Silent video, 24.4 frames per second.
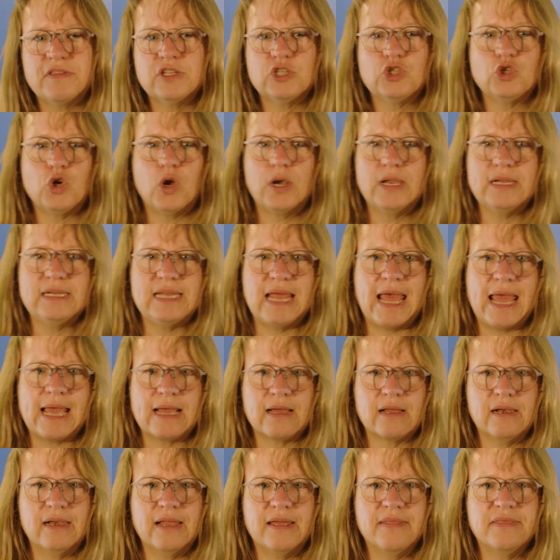solid
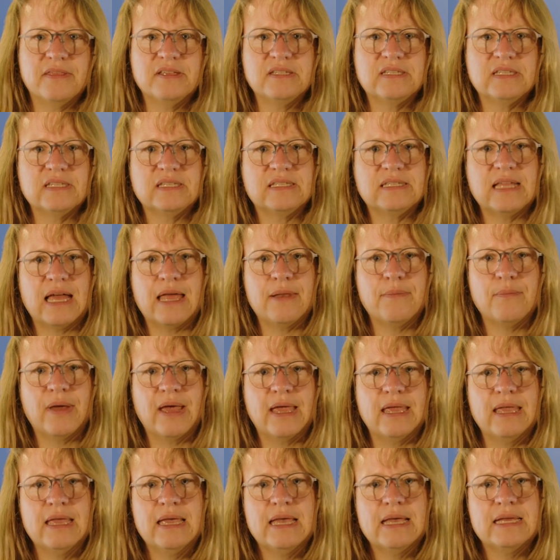angle. And this is done
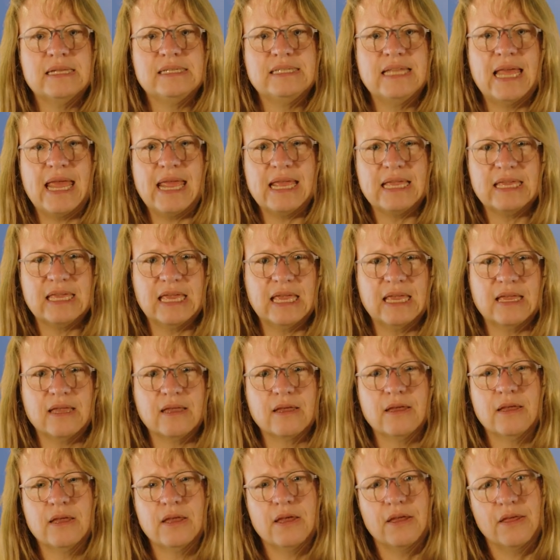by
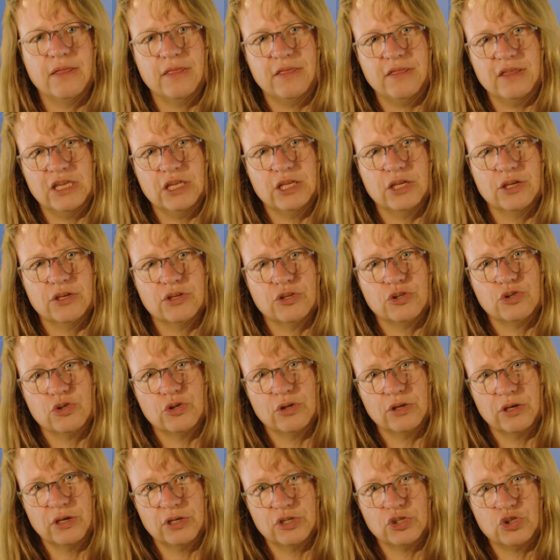taking the
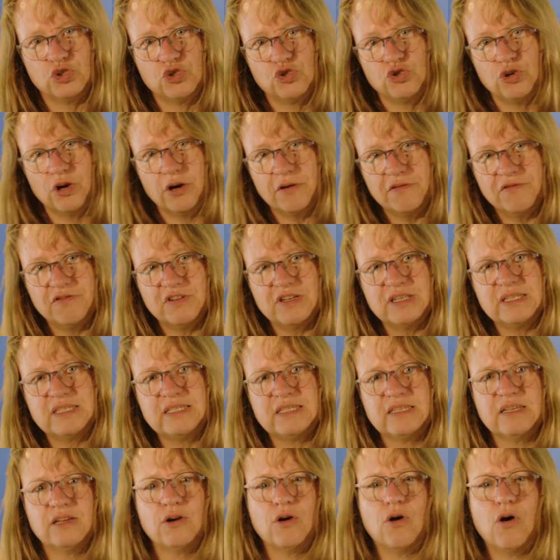
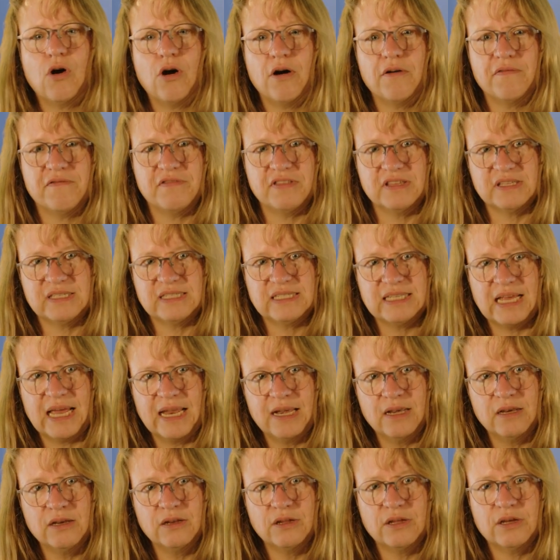surface of the
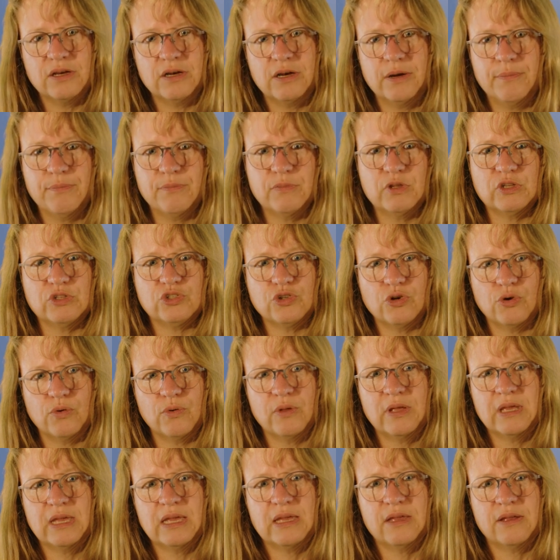Sun,
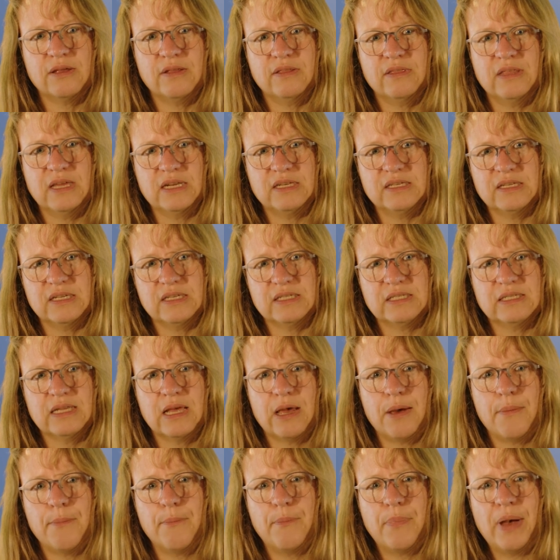so that is
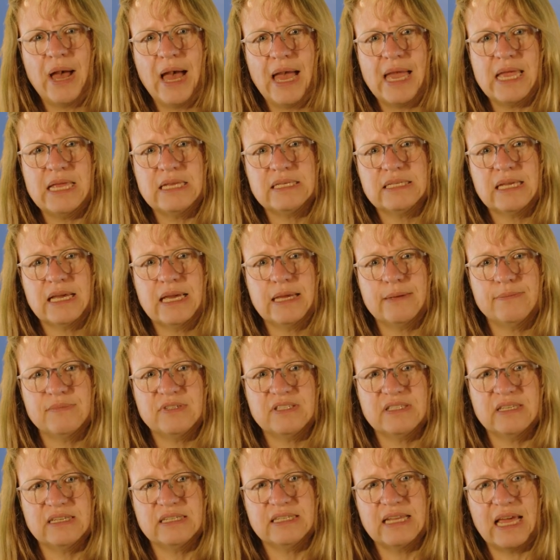pi
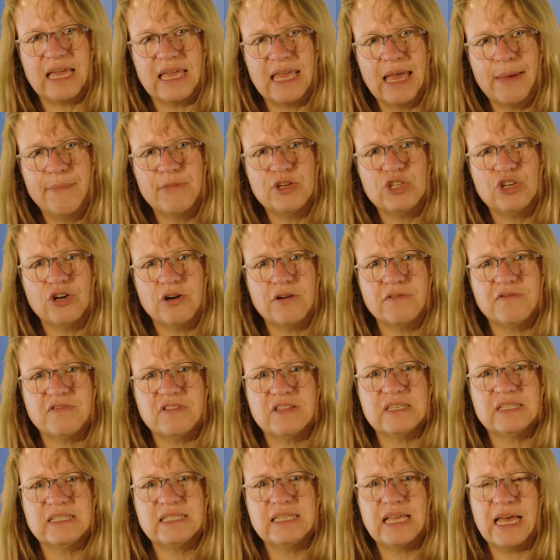times the diameter of
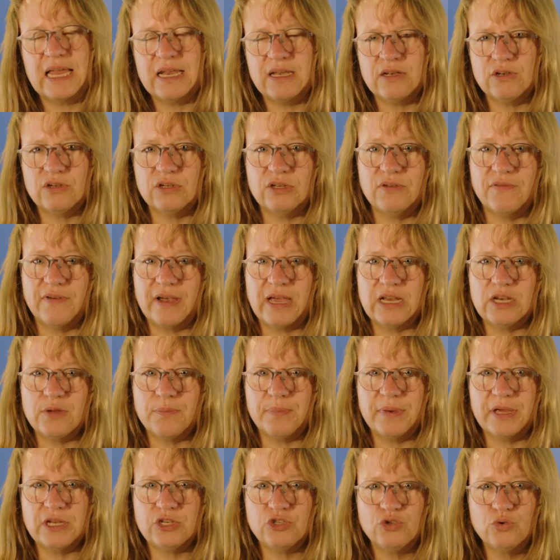the Sun
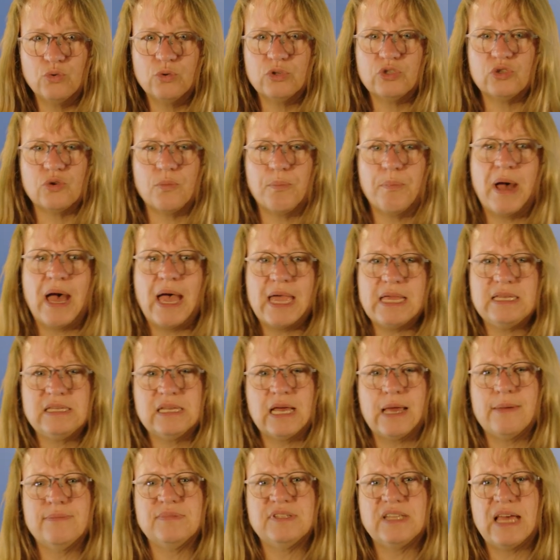divided by 2, so pi
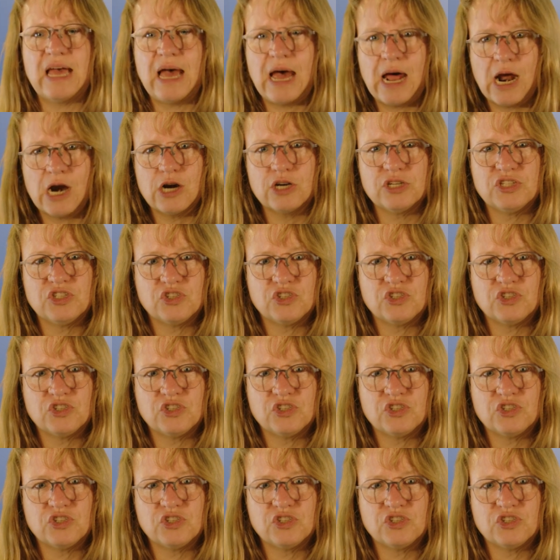times r